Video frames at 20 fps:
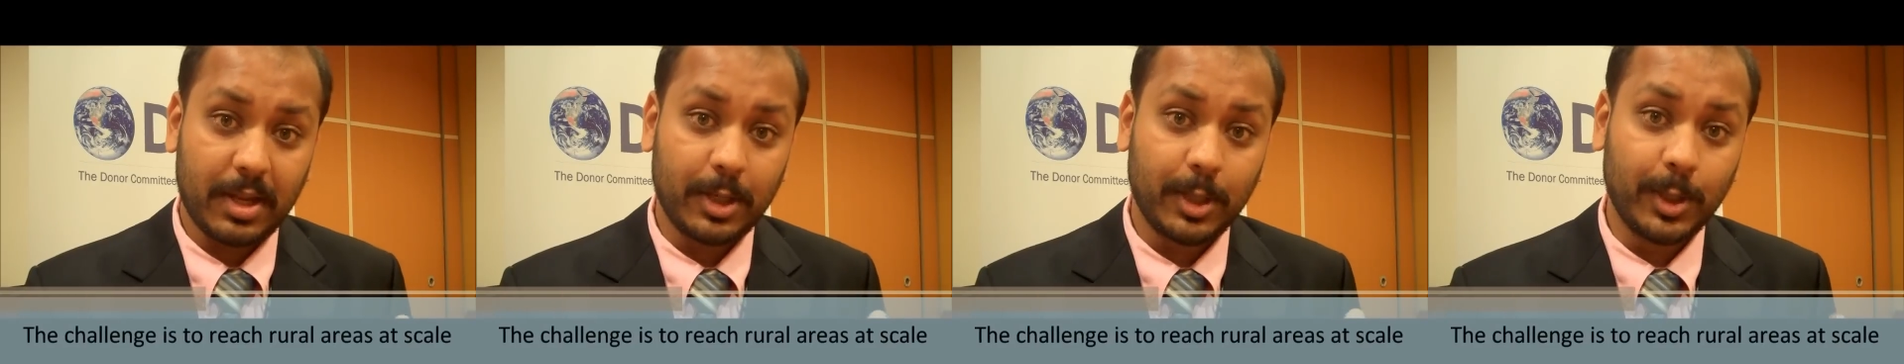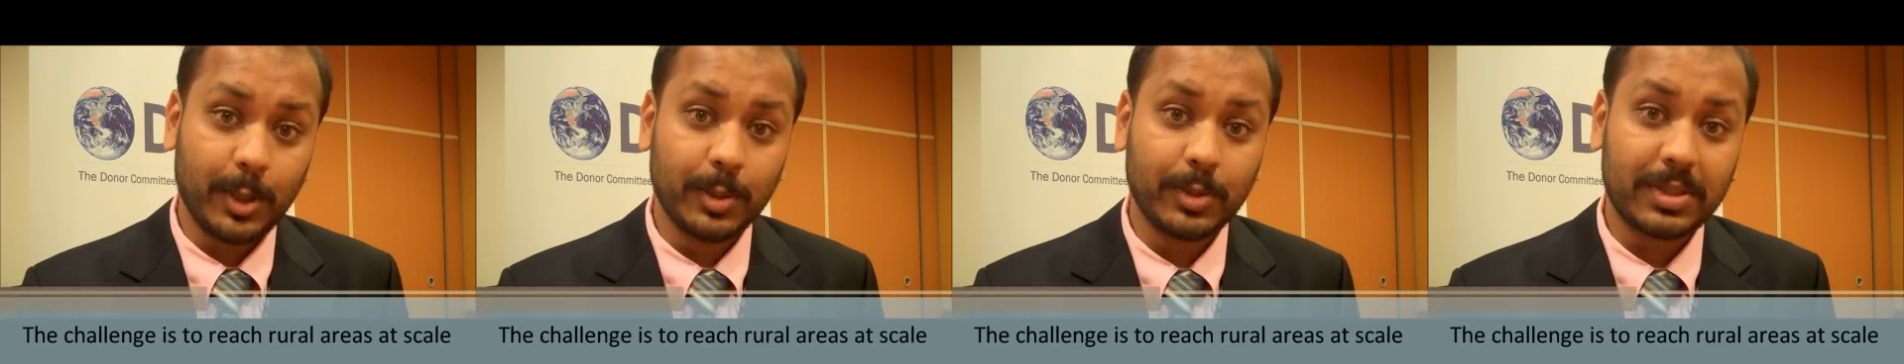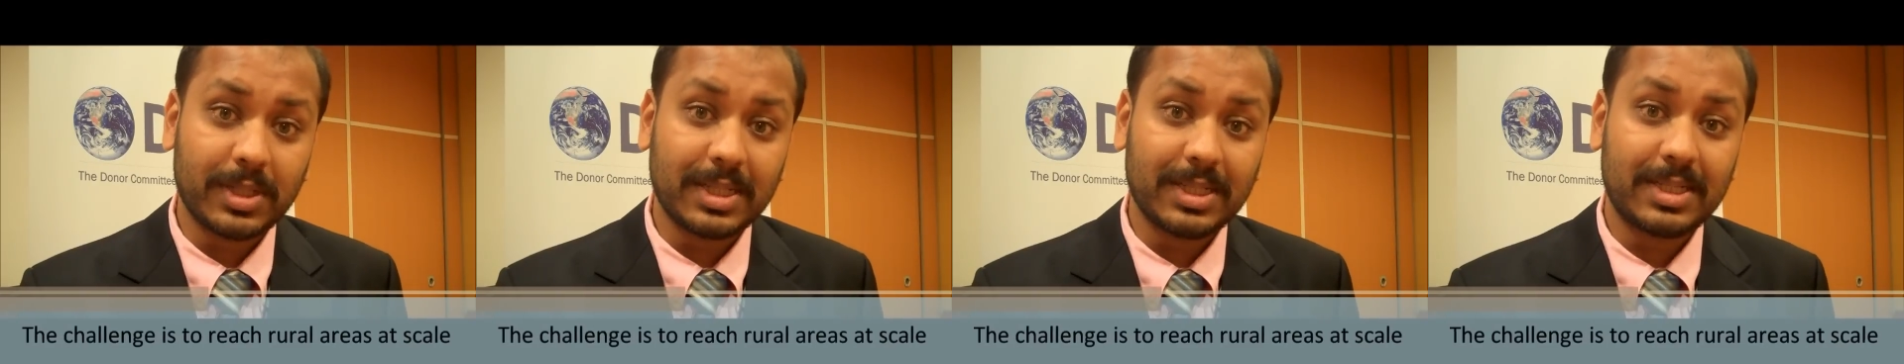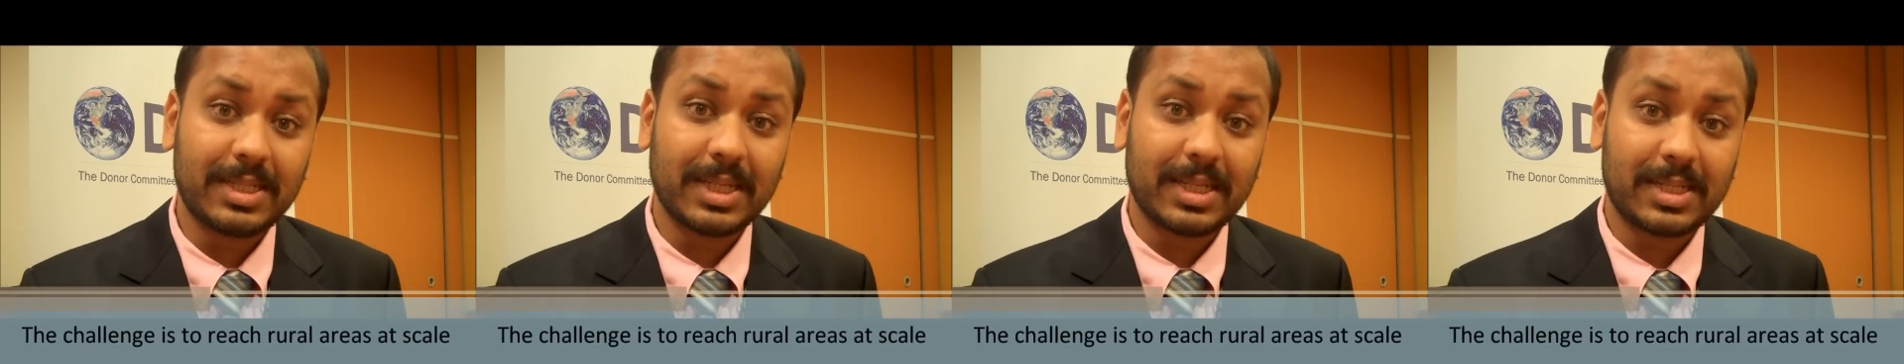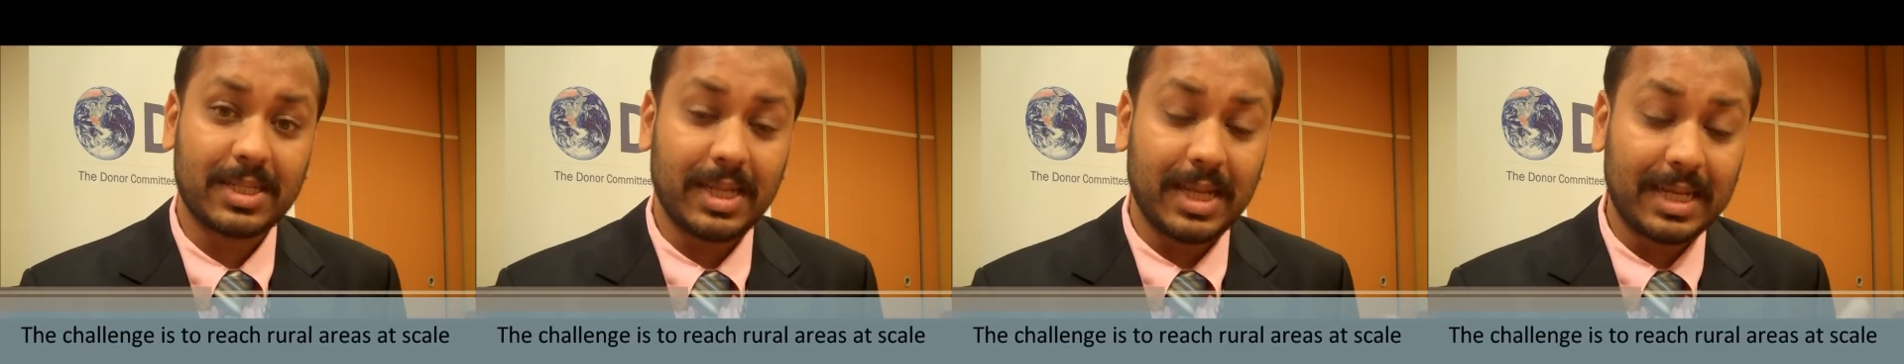and use
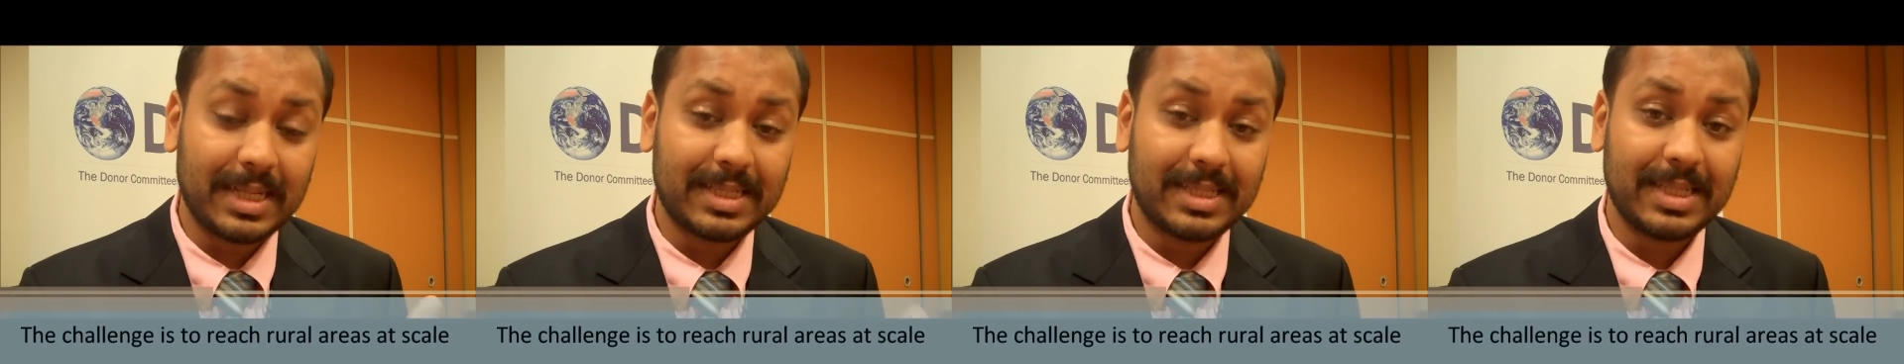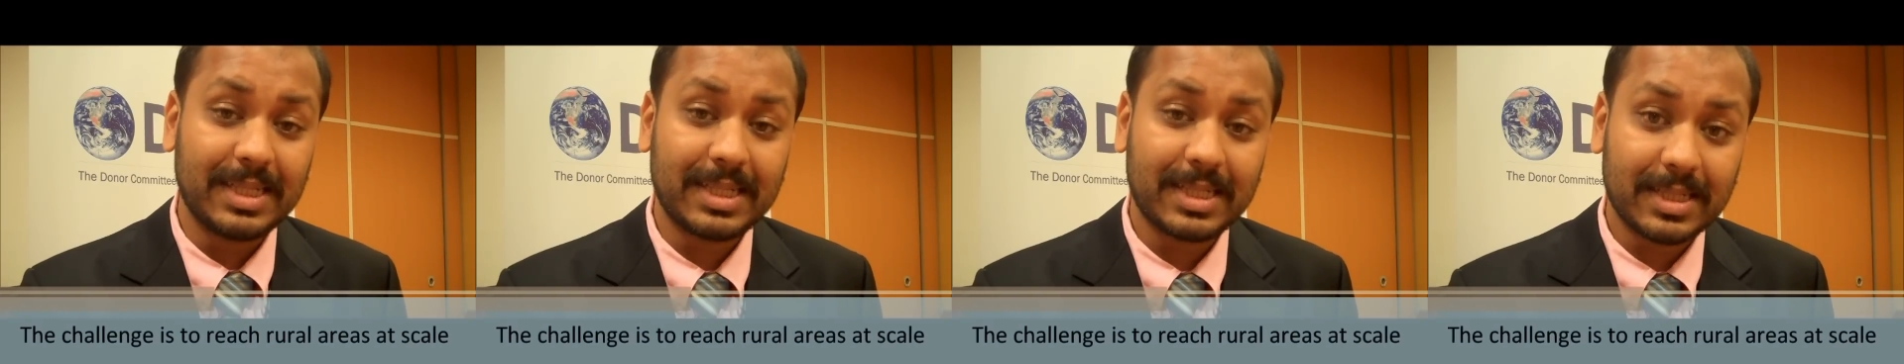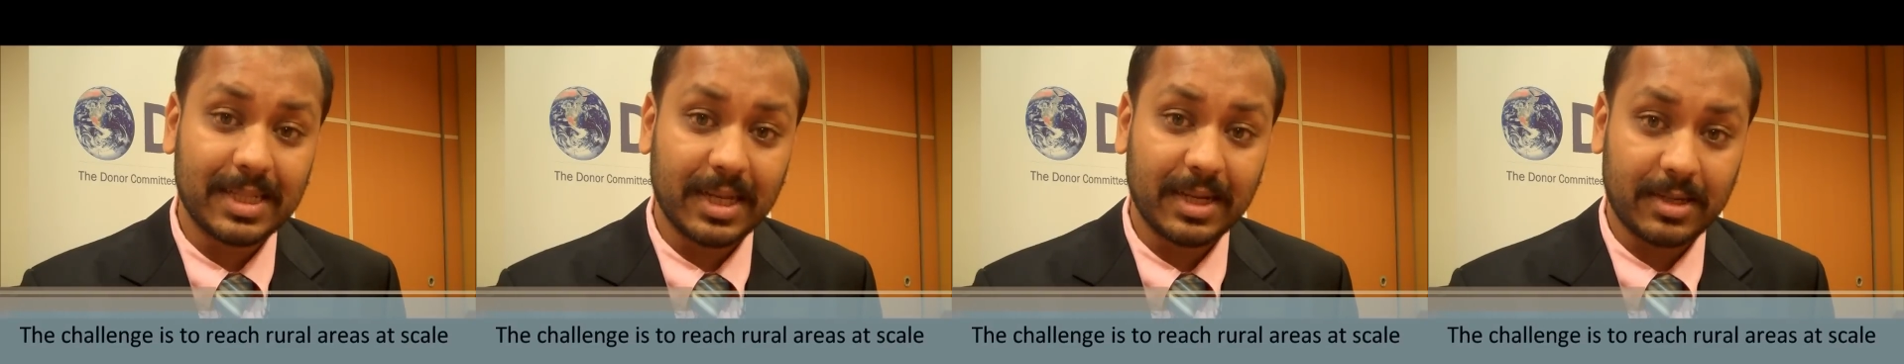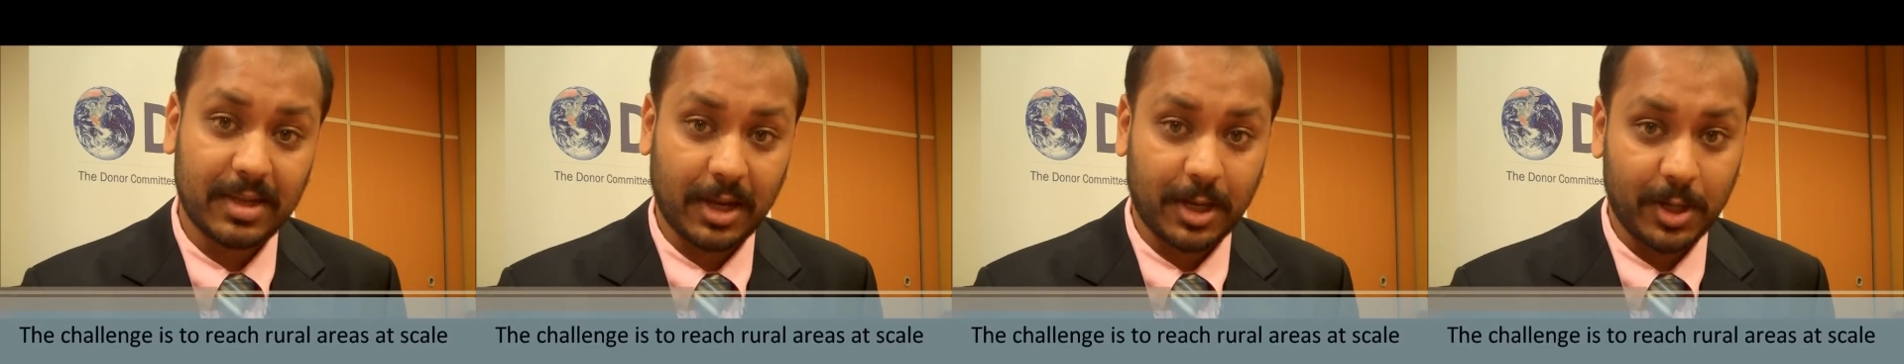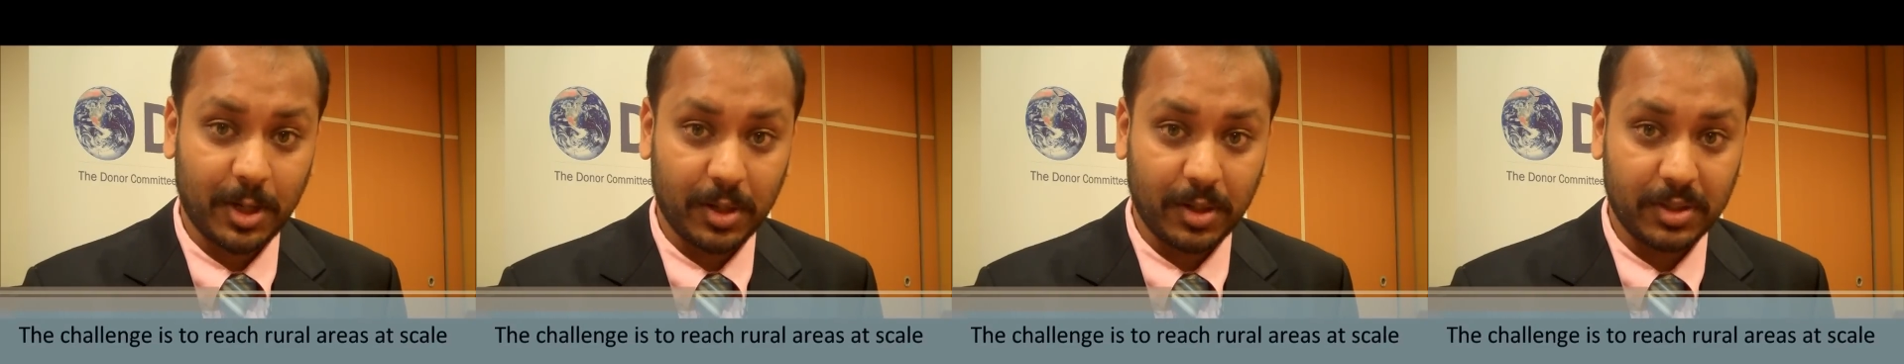existing
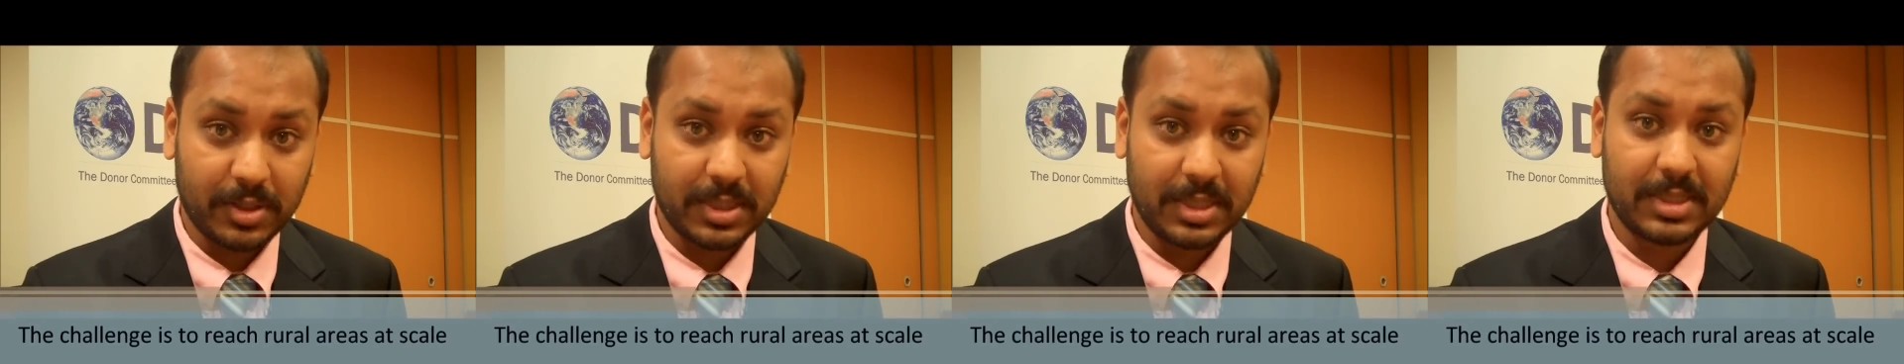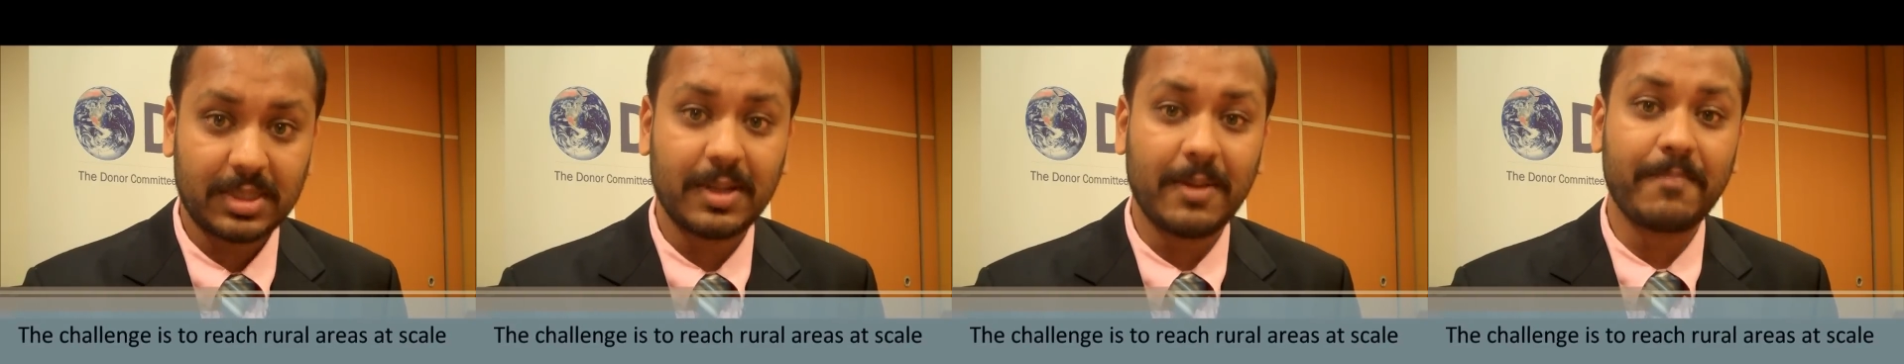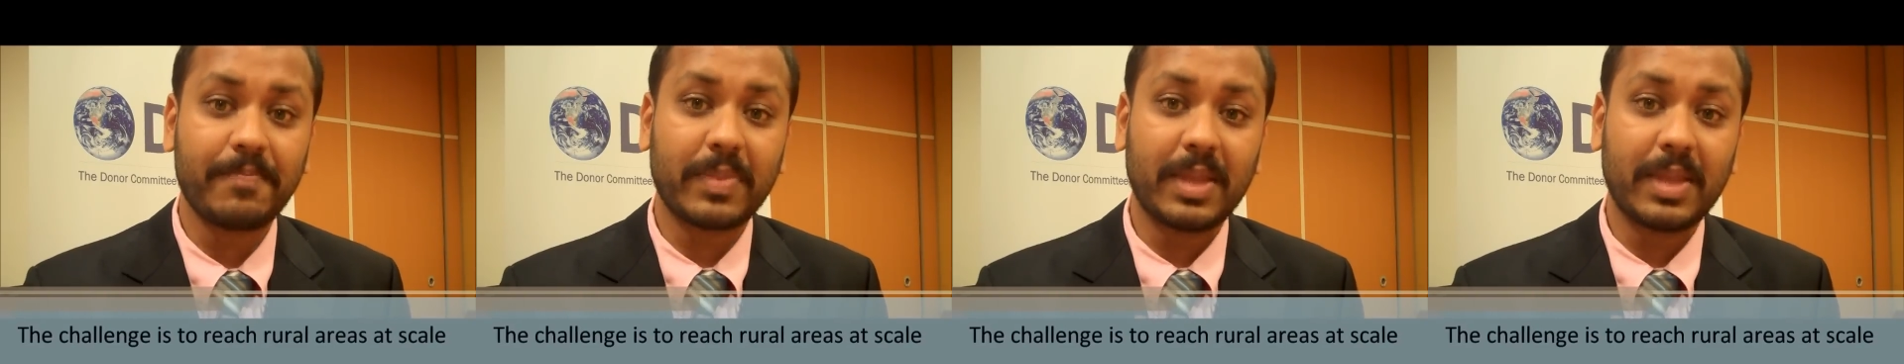technologies,